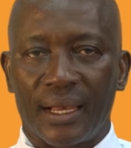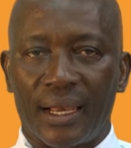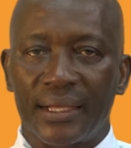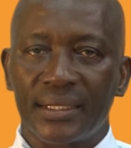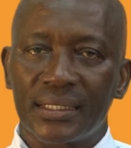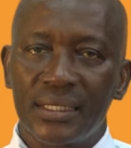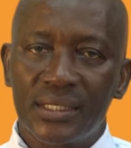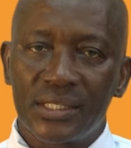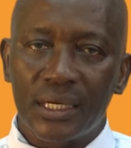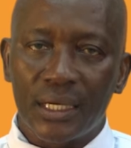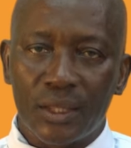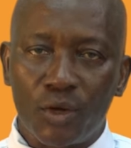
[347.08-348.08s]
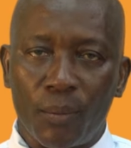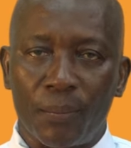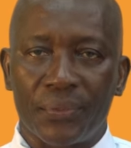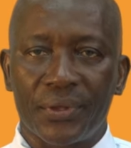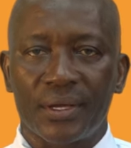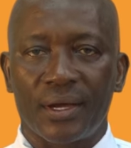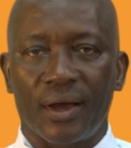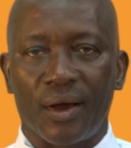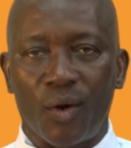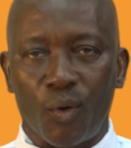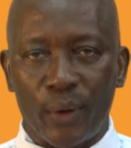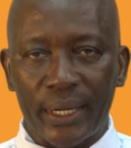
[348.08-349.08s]
Let us each adopt
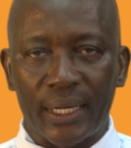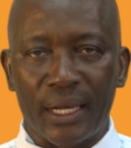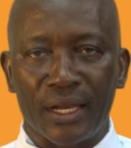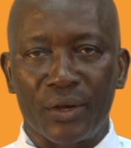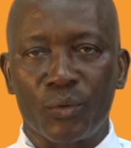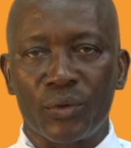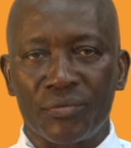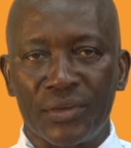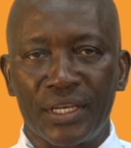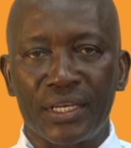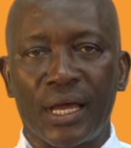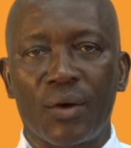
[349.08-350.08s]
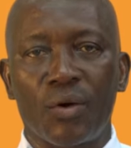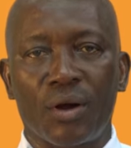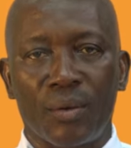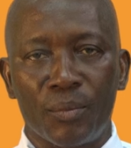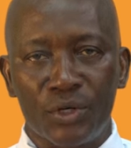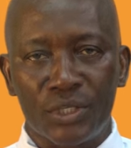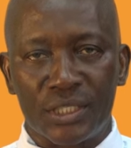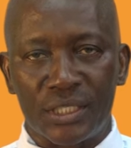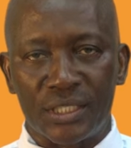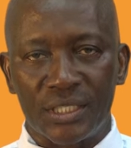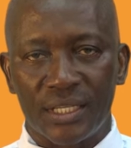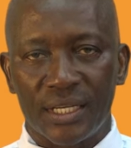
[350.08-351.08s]
a wetland within our
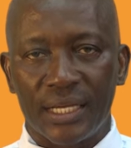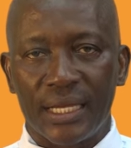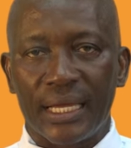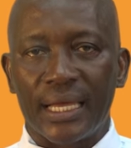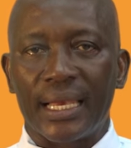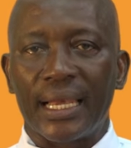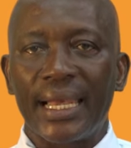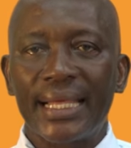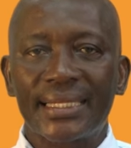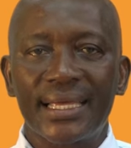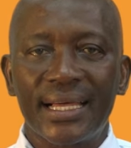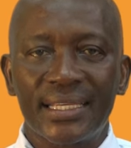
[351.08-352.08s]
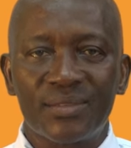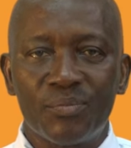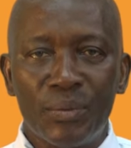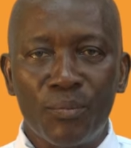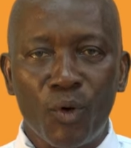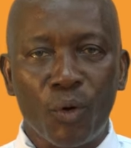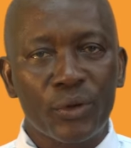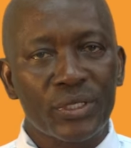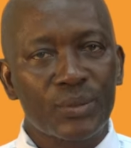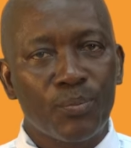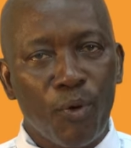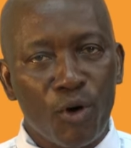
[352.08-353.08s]
community. Let us be more
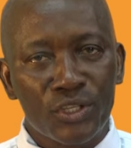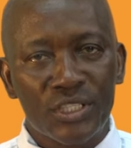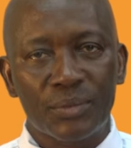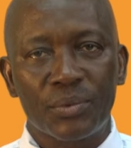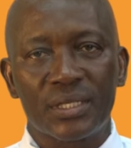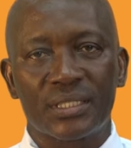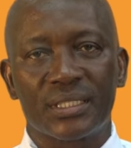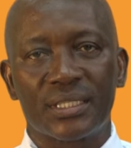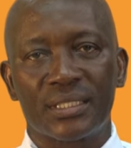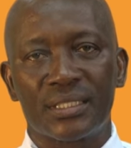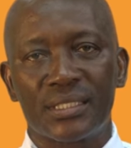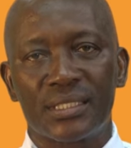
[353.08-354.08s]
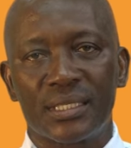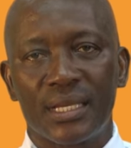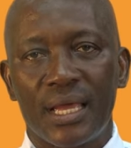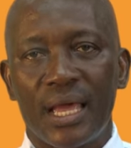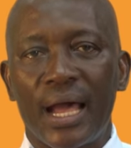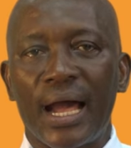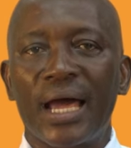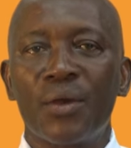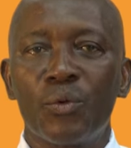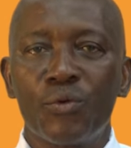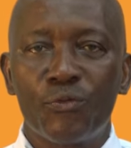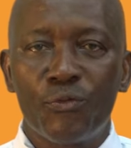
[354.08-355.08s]
responsible citizens and
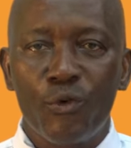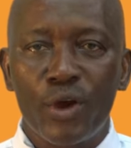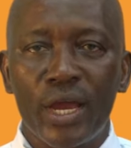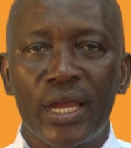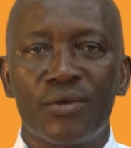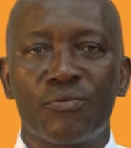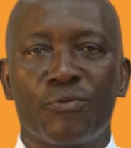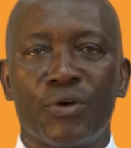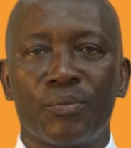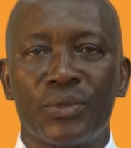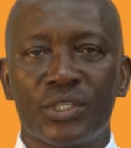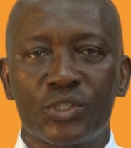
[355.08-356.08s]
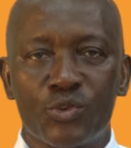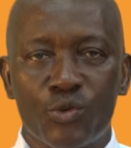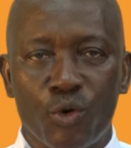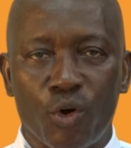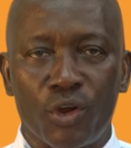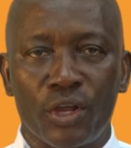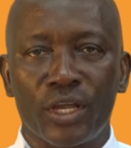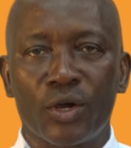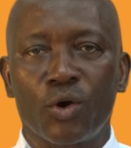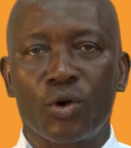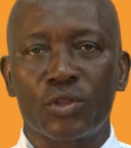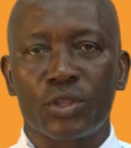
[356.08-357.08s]
refrain from
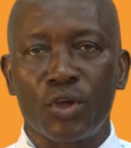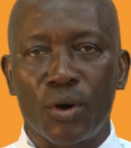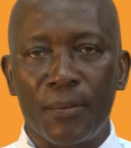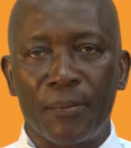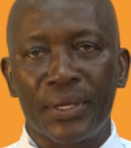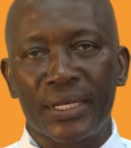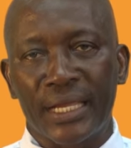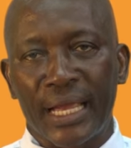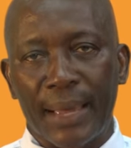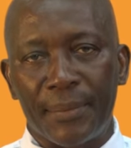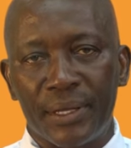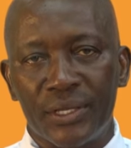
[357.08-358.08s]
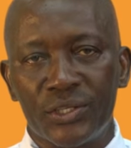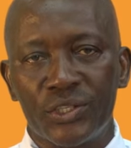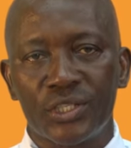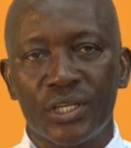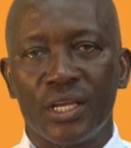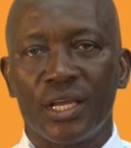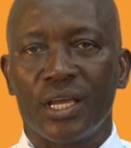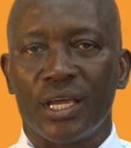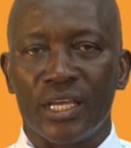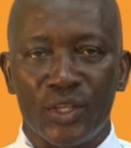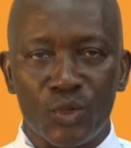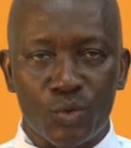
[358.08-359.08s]
destroying or dumping garbage
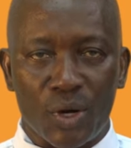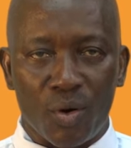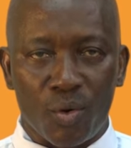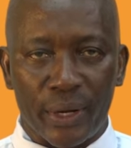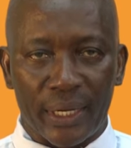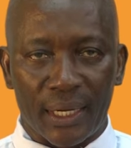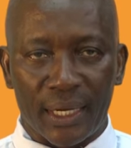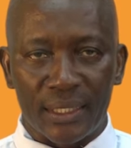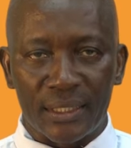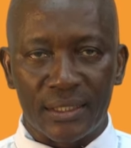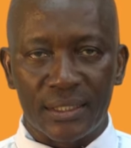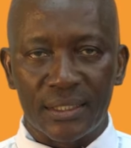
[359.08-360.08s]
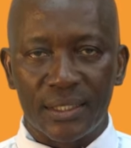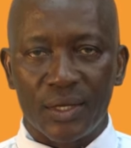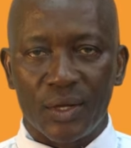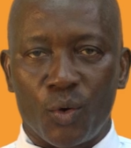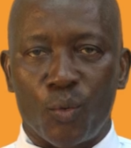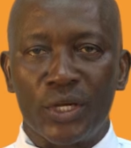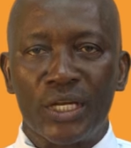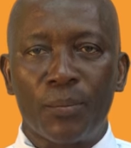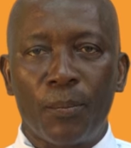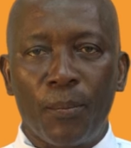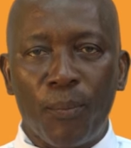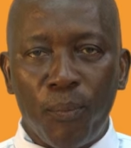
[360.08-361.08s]
into our wetlands. We
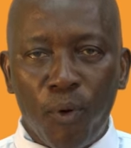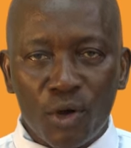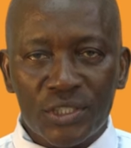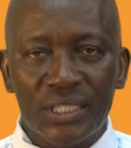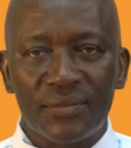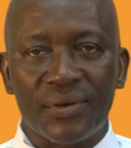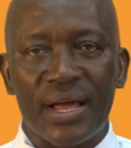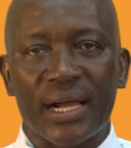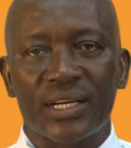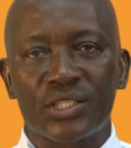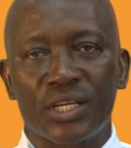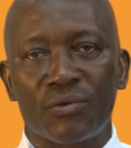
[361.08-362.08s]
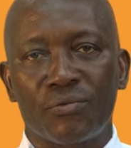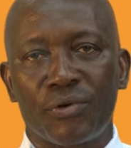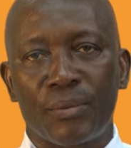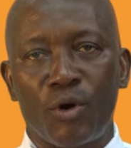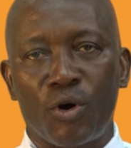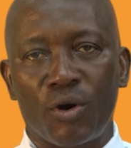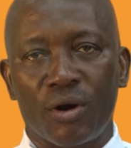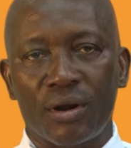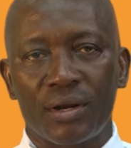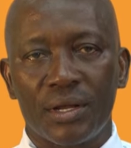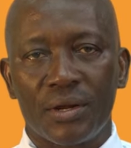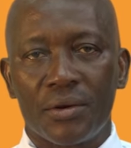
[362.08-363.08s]
need positive action from
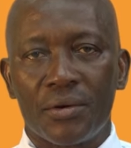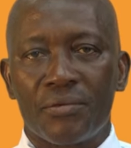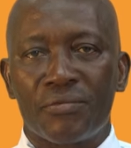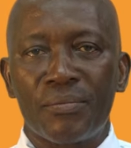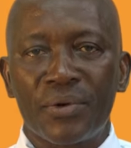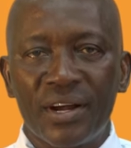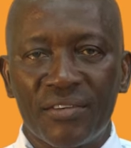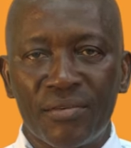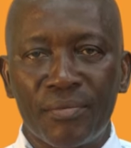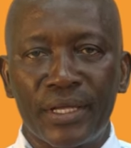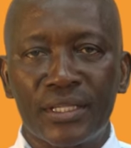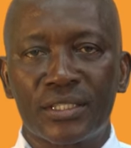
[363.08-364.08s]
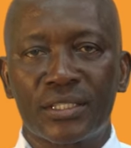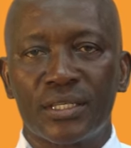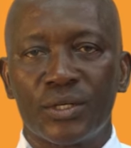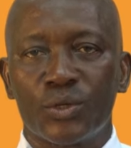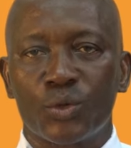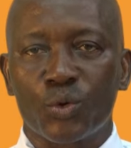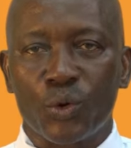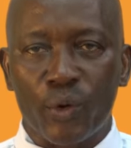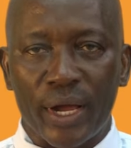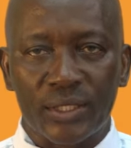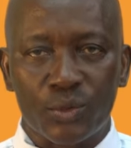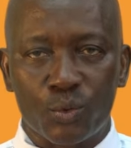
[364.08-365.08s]
all, from government to
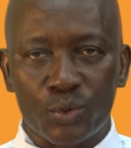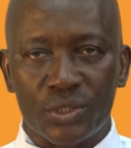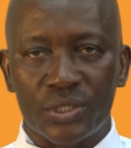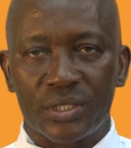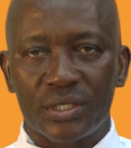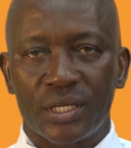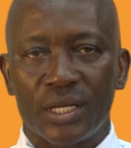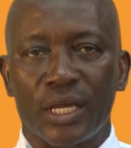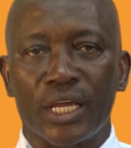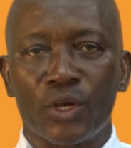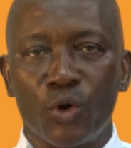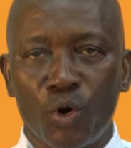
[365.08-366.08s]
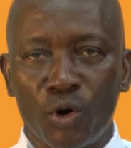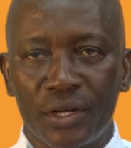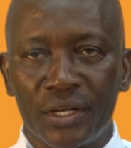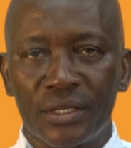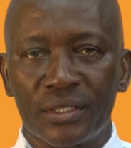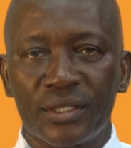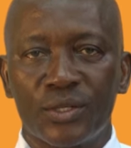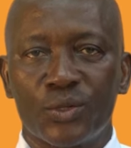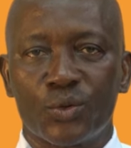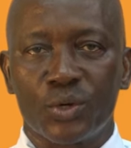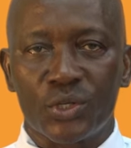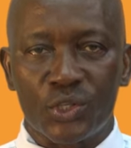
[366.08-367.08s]
grassroots, in order
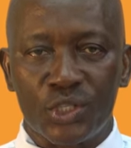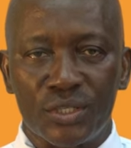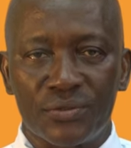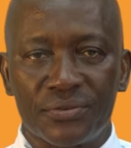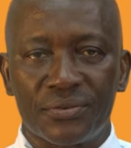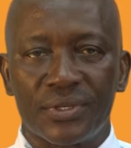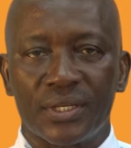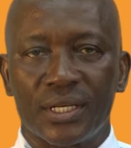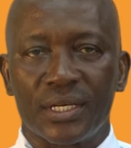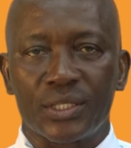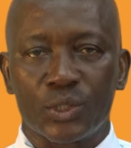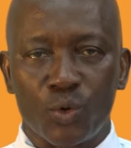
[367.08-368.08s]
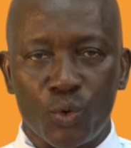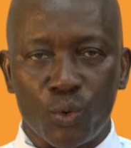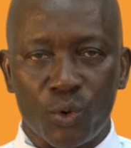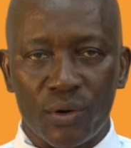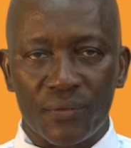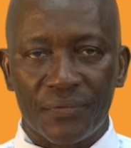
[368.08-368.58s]
to achieve this goal.